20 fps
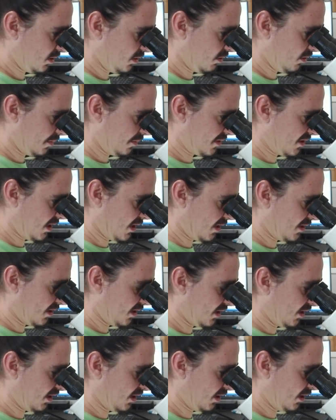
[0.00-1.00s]
a little upset
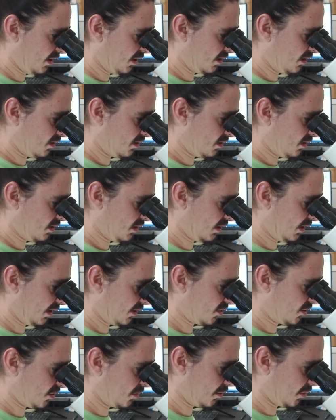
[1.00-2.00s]
that I did
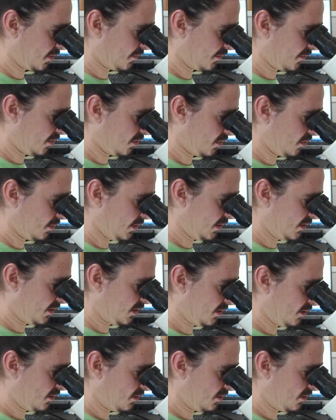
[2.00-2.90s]
extra work for no reason.